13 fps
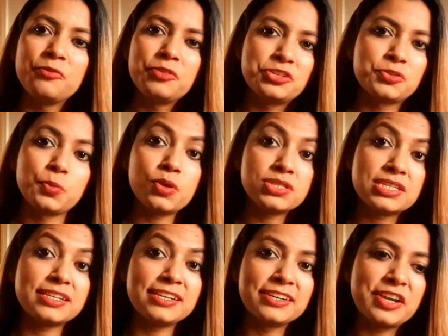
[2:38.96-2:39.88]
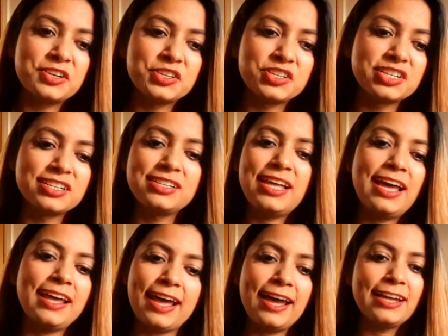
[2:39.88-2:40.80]
which wasn't intentional,
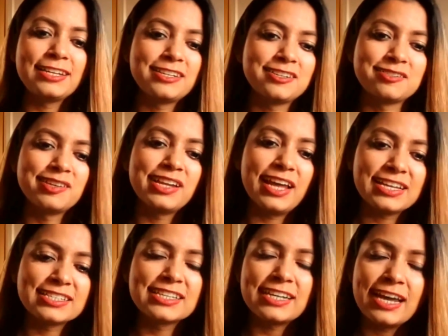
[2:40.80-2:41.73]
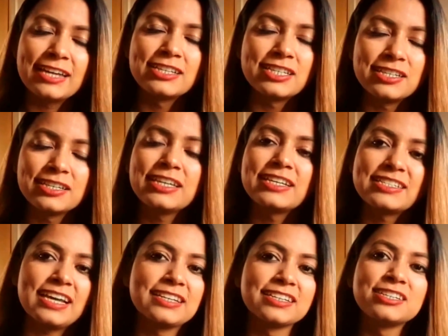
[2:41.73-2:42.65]
and I did realize that
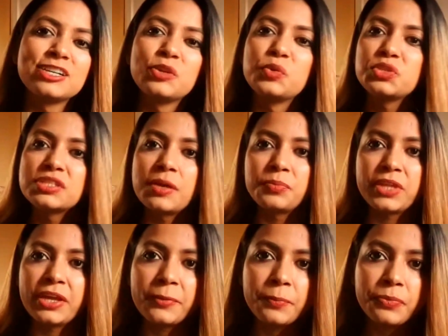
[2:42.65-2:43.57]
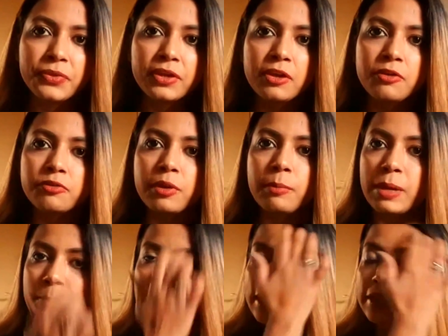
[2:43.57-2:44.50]
I did lose something from
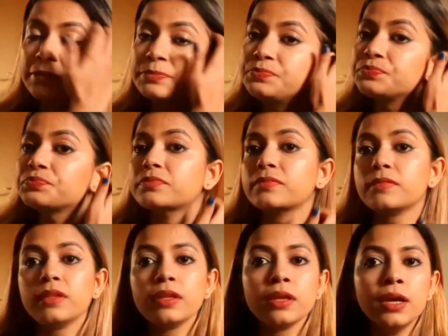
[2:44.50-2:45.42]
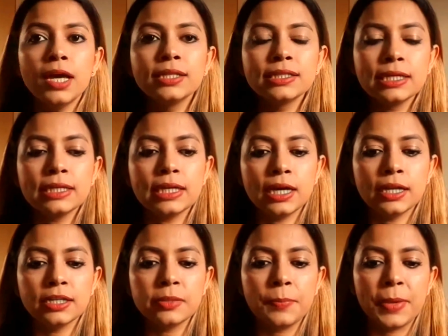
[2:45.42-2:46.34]
my belly. And then
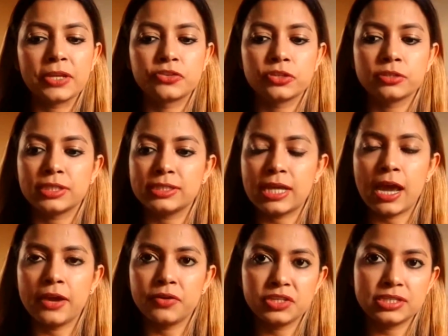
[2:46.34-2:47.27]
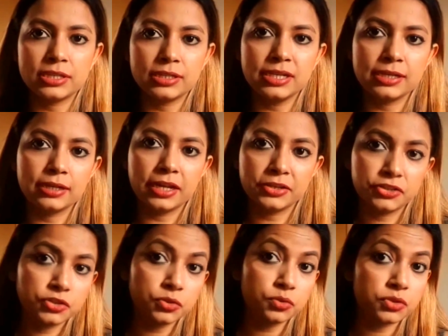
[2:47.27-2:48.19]
another picture that I recently
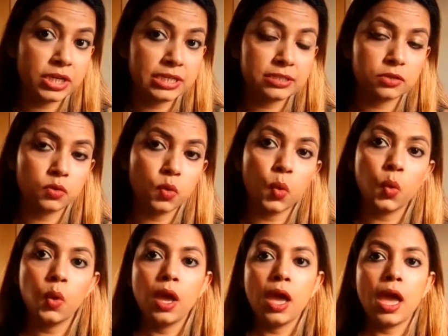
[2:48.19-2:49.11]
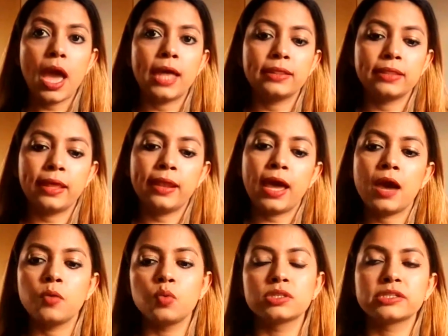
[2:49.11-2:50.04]
clicked 2 days ago, and then
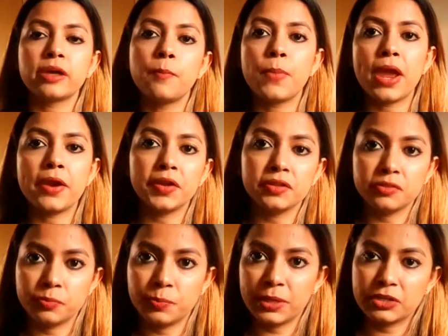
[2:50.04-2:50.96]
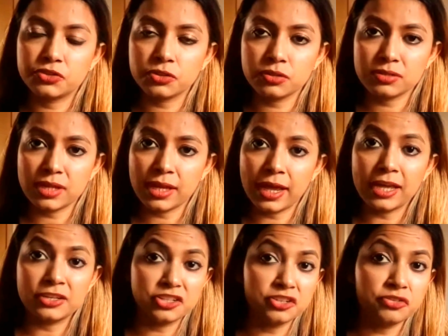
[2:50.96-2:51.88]
I was comparing pictures, and
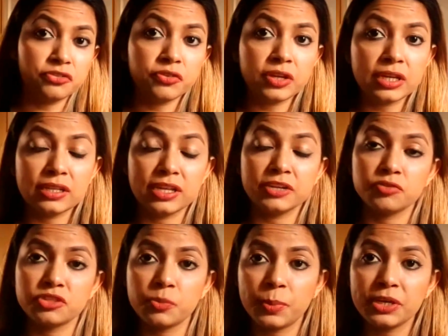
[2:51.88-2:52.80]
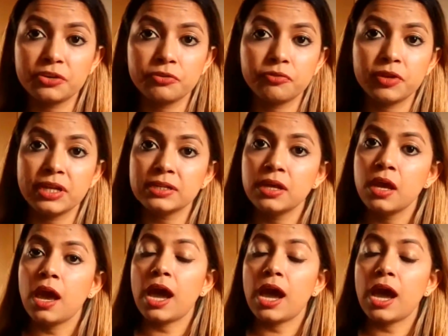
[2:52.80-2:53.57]
I did feel it was a bit different.